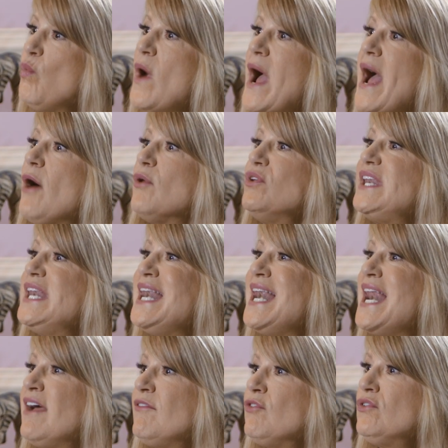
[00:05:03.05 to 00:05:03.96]
Wow,
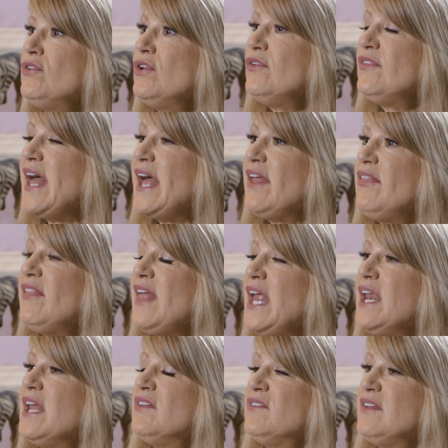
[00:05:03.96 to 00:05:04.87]
never knew that.
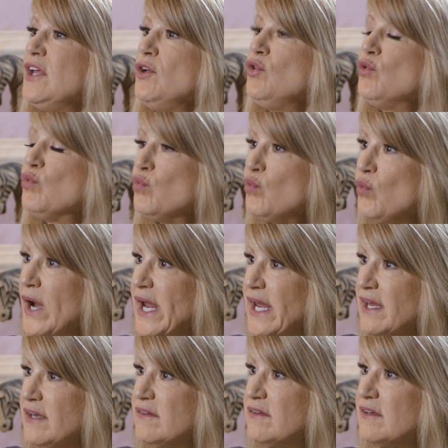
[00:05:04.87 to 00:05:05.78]
That is a
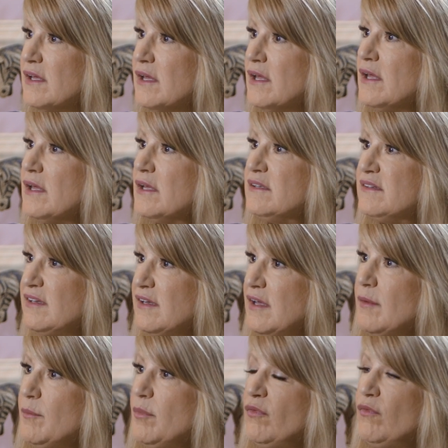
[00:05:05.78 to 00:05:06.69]
great
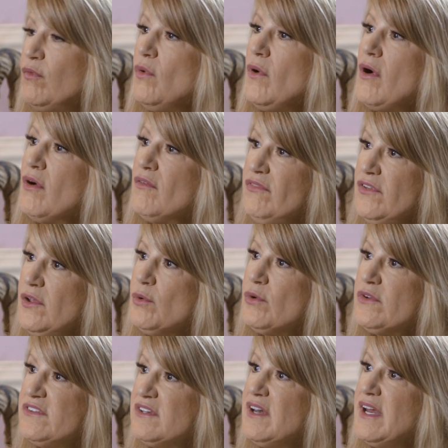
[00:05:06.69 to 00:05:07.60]
tip for our
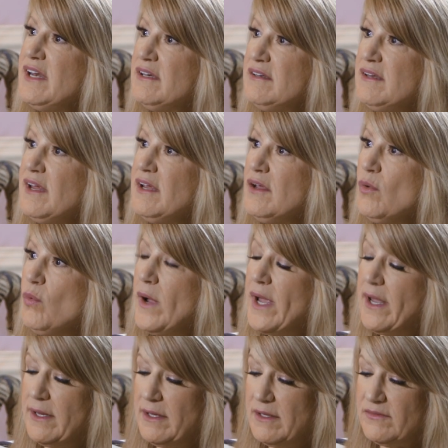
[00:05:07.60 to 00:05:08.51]
viewers today to take
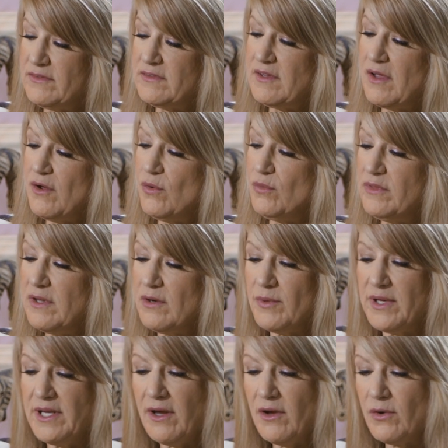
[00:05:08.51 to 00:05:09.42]
away. So there
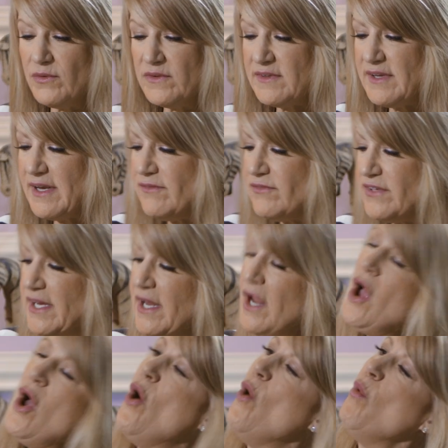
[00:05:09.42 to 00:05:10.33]
we go, safety.
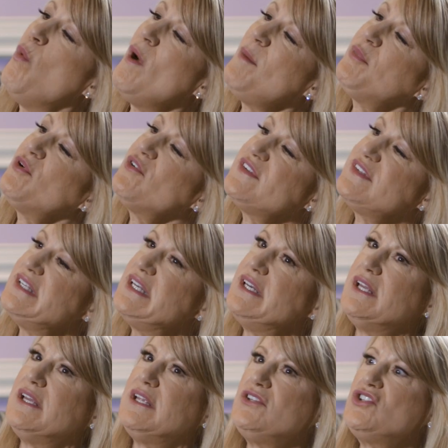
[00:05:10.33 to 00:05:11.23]
What
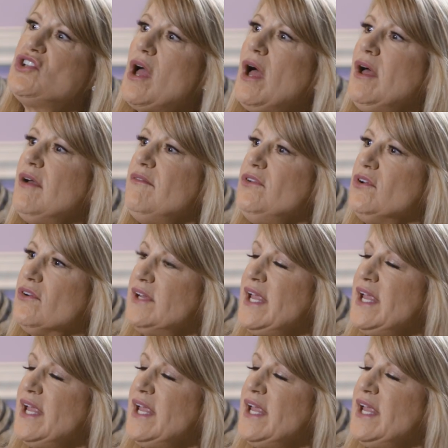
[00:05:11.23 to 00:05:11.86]
percentage of your